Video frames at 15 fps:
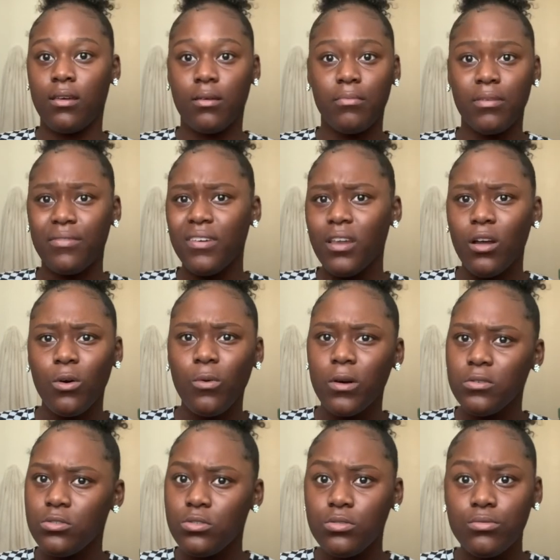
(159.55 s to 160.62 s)
But if he don't
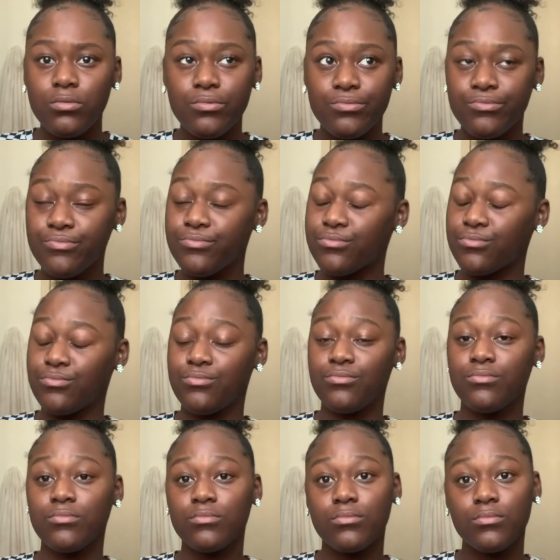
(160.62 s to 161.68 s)
want you,
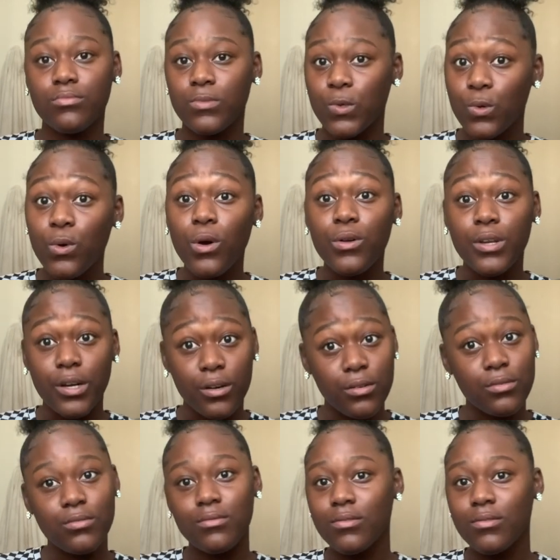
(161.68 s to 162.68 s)
you gonna know.